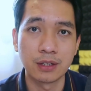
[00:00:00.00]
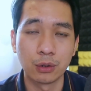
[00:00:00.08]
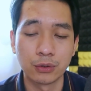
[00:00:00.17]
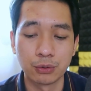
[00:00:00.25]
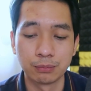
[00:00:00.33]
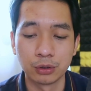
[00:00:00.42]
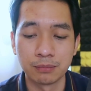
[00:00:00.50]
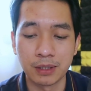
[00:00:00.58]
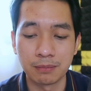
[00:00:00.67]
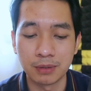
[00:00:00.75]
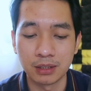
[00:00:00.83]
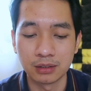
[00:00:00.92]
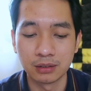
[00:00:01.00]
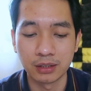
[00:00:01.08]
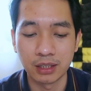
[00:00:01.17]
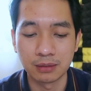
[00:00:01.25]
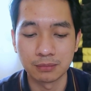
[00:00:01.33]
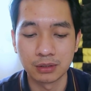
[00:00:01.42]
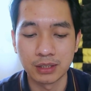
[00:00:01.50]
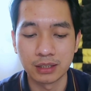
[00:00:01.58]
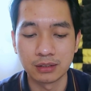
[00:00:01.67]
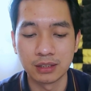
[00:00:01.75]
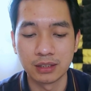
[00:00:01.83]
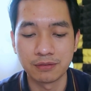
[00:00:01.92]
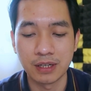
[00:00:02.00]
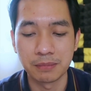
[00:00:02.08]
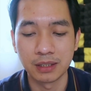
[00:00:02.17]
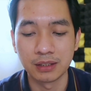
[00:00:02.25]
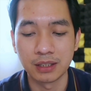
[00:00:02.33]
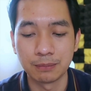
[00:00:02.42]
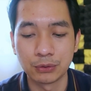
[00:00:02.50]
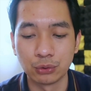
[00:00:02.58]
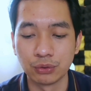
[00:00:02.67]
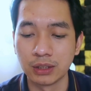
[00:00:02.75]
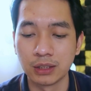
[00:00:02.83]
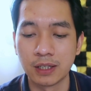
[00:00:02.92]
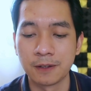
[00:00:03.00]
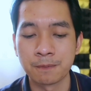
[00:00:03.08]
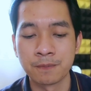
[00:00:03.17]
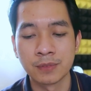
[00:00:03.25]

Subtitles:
I also put my middle name on that, and the family name, Suniga.